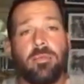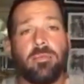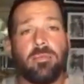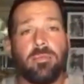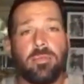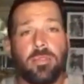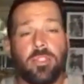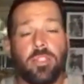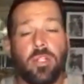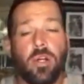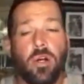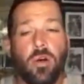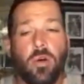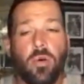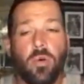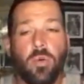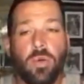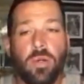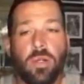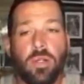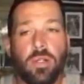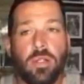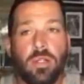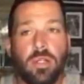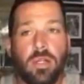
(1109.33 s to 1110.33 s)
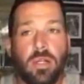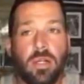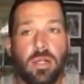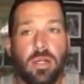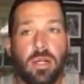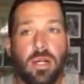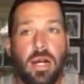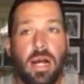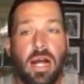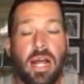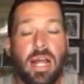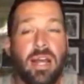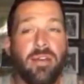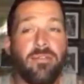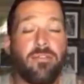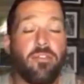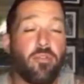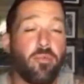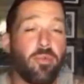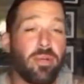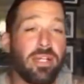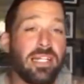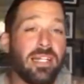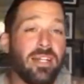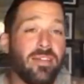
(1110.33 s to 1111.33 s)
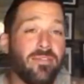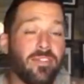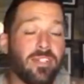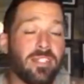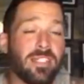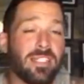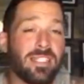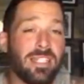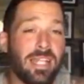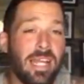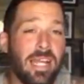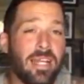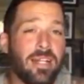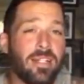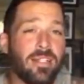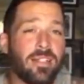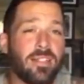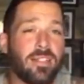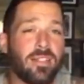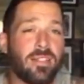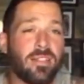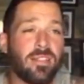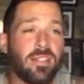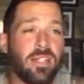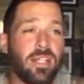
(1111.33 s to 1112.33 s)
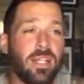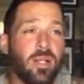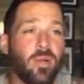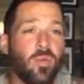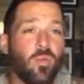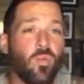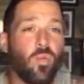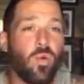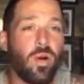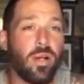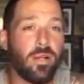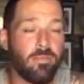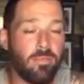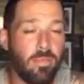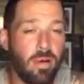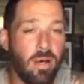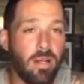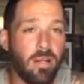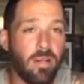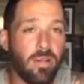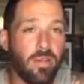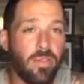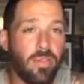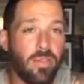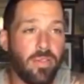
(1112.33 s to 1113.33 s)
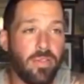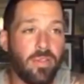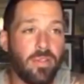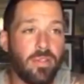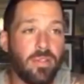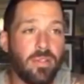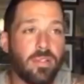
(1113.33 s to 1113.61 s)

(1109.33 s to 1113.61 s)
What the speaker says: So I have 3 different states in 1 month